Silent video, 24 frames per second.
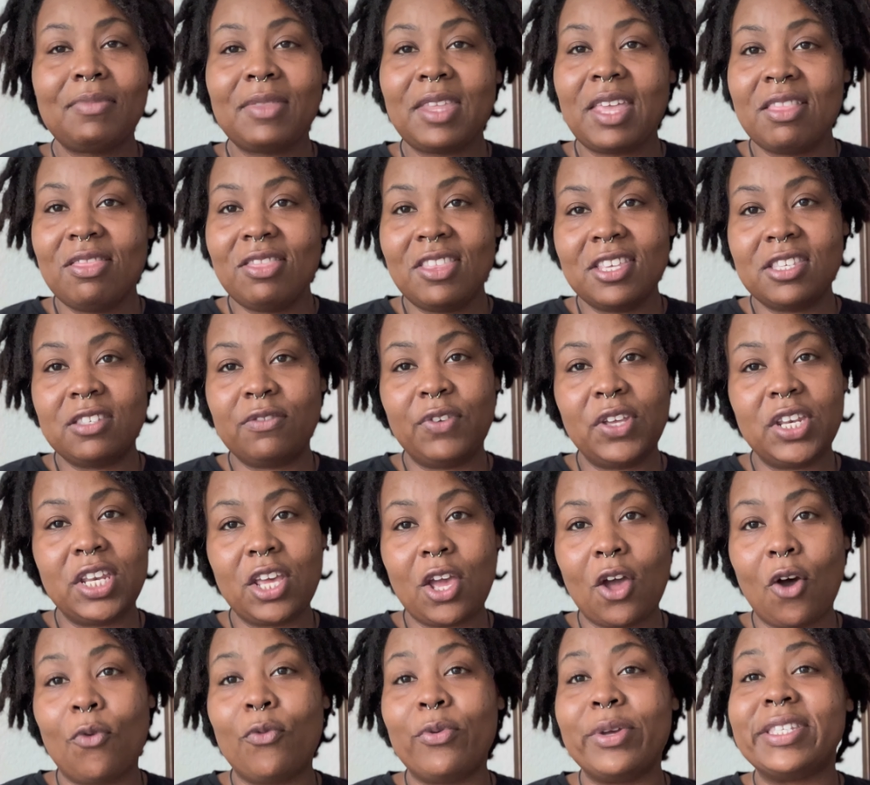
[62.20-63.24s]
this
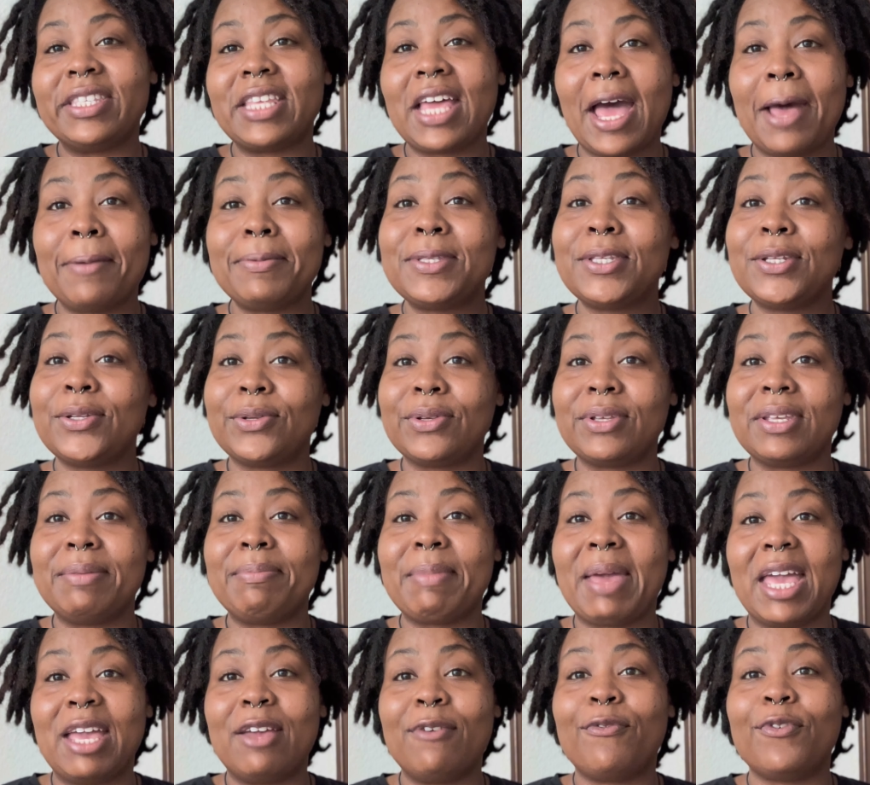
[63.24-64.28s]
video was absolutely
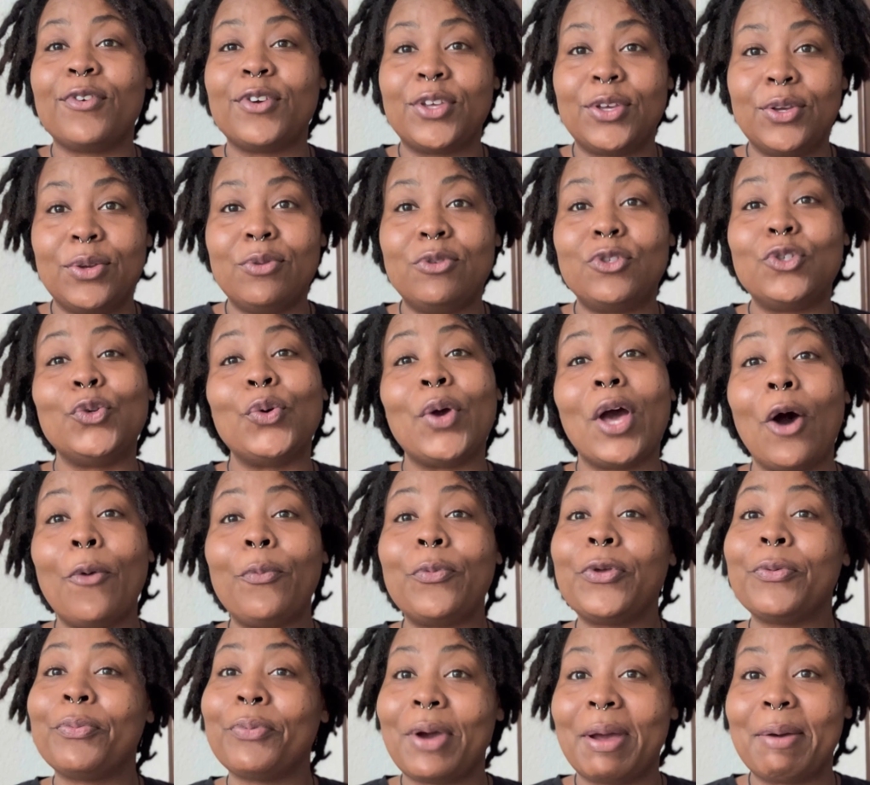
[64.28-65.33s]
made for you to help
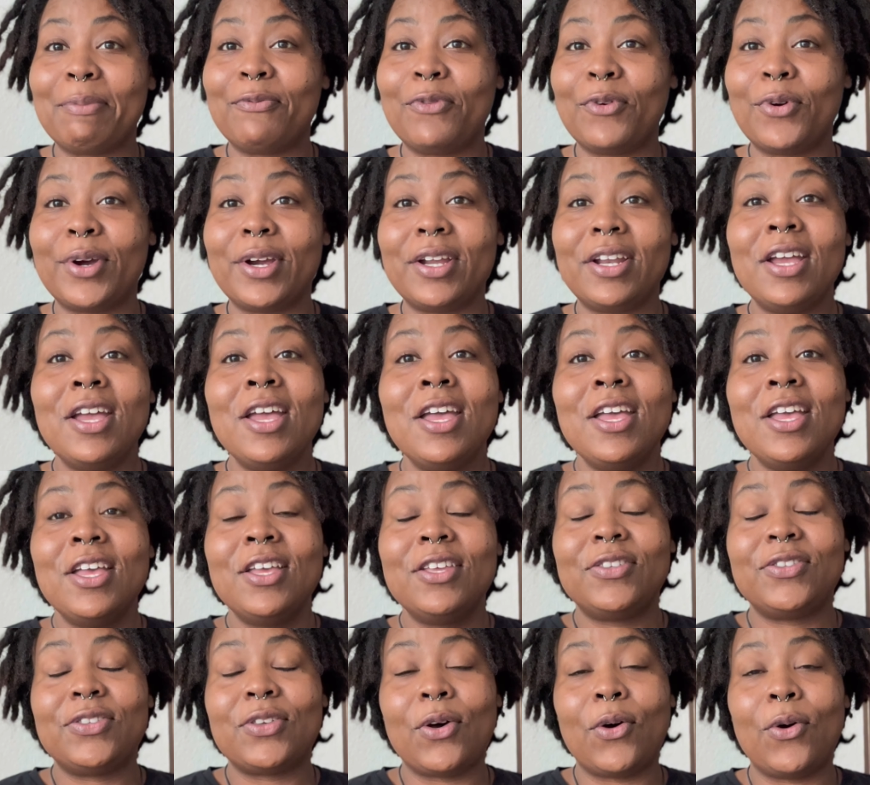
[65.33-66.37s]
you prep for it.
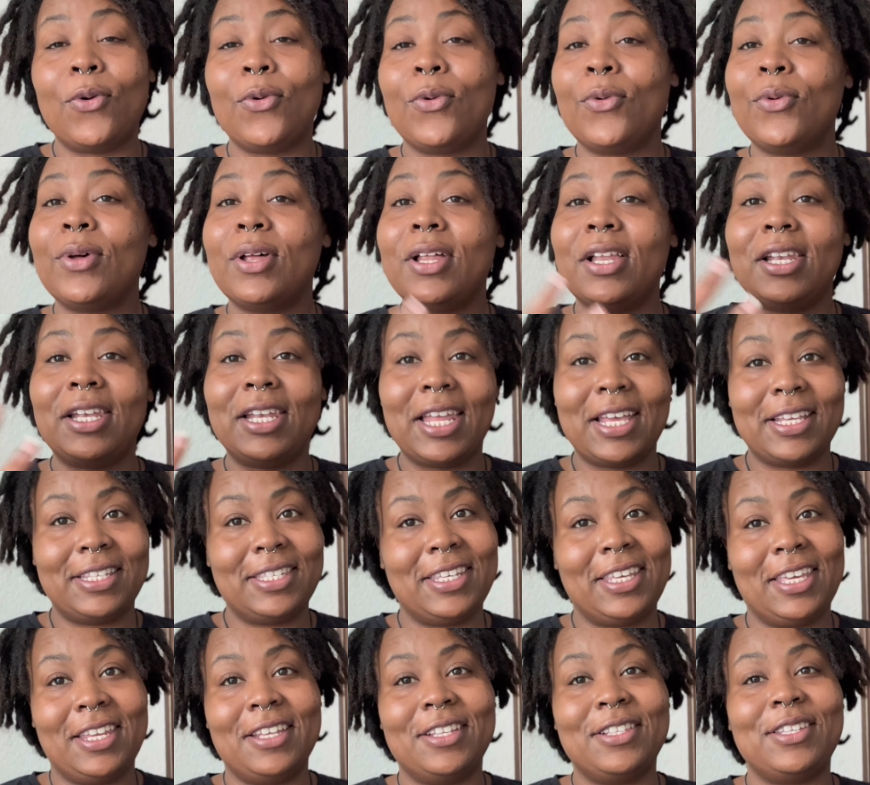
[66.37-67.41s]
So let's
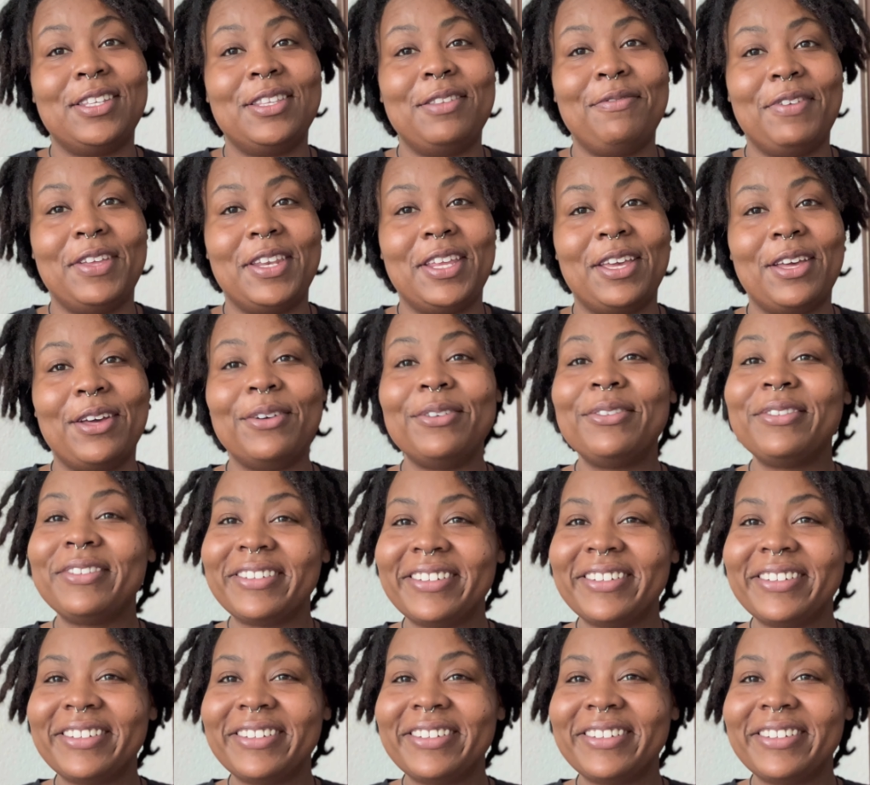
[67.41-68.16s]
get into the video.